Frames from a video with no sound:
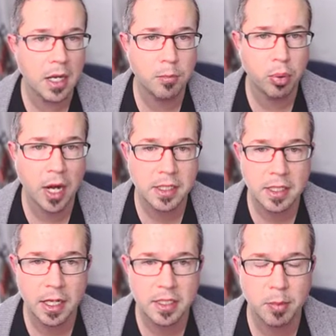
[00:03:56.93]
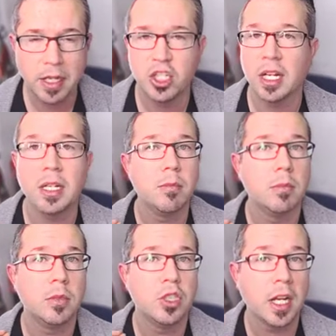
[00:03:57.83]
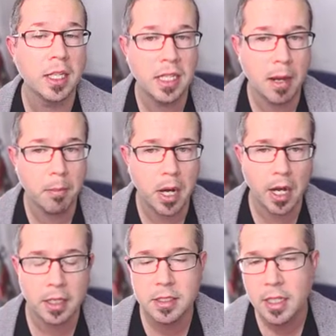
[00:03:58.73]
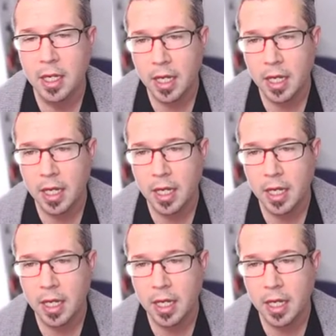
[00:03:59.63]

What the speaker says: process by checking that box.